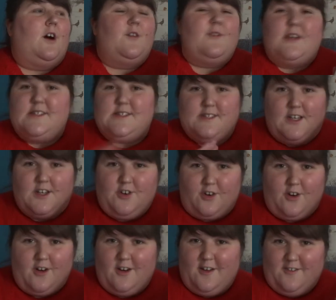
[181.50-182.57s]
of his
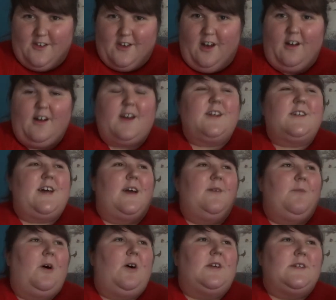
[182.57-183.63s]
secret if you like
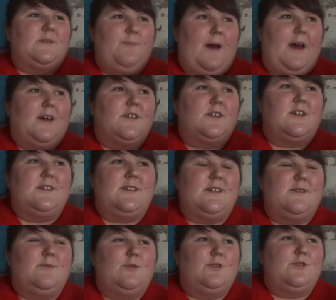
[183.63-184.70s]
taped behind his bed because
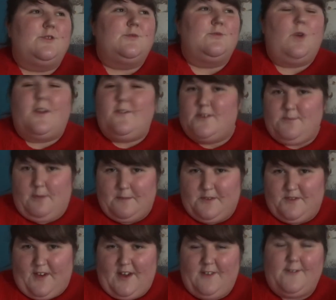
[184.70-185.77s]
it was one of his
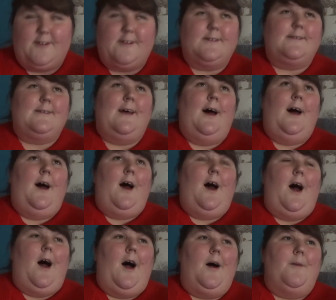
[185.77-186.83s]
mum's favorites
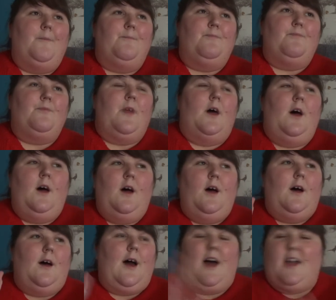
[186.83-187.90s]
um,
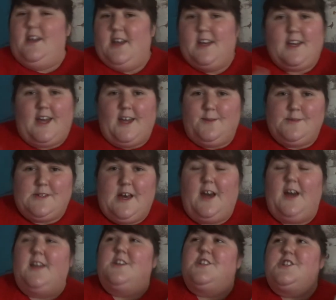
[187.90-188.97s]
and he keeps it
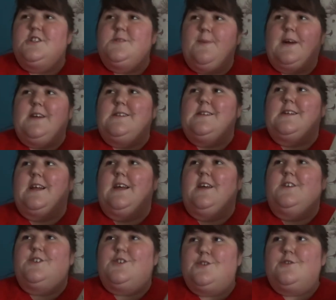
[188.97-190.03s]
and it's just
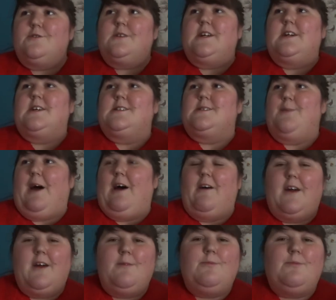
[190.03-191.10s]
basically the story is
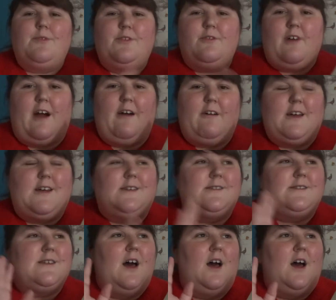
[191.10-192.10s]
about him throughout his